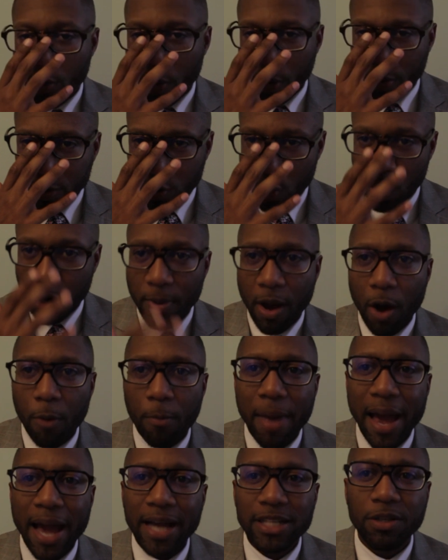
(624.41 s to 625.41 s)
when we talk
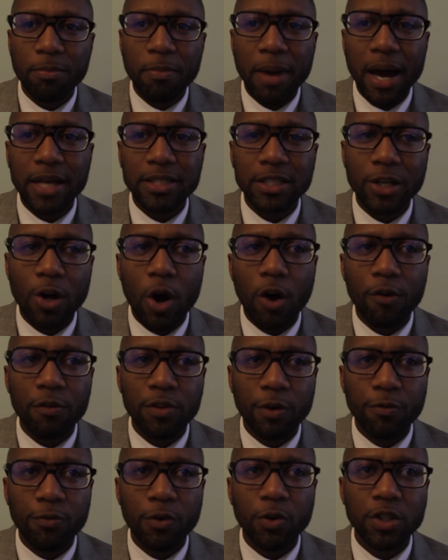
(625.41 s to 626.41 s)
about maximizing our,
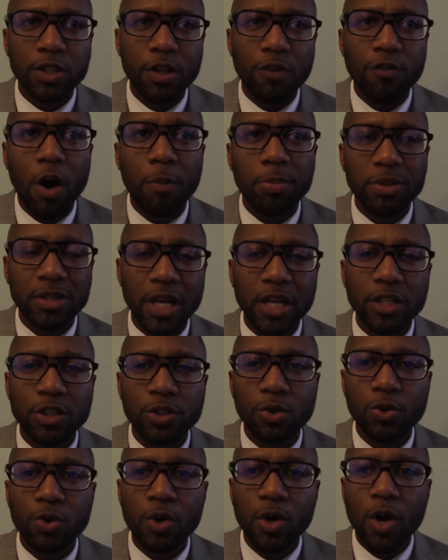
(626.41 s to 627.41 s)
the fullness of our
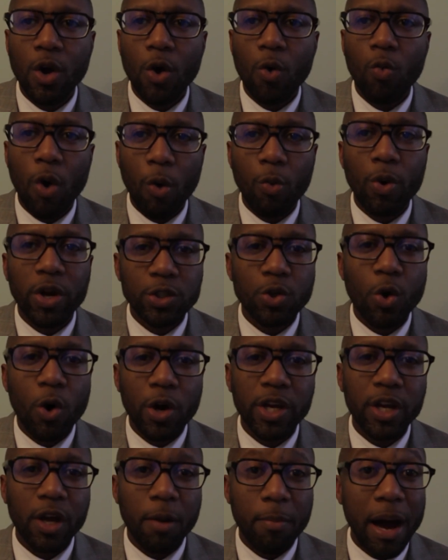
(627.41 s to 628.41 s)
potential, what we're
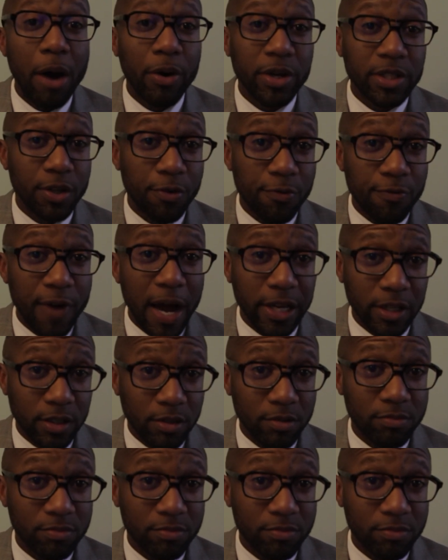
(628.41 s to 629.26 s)
talking about is a fight